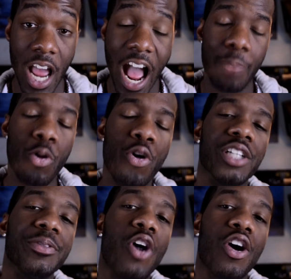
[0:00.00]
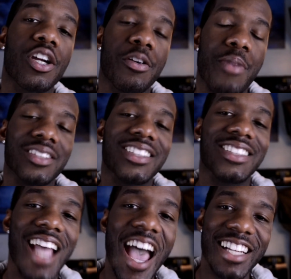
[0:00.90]
I'm going to be talking about
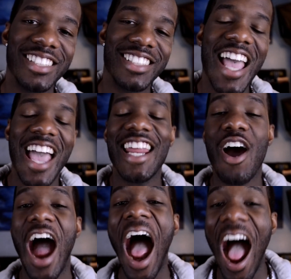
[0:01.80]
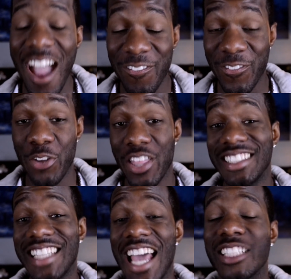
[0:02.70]
status and how I feel that
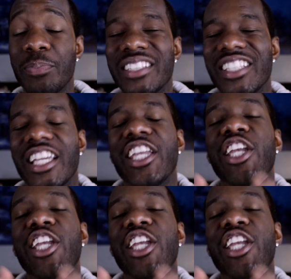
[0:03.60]
status plays a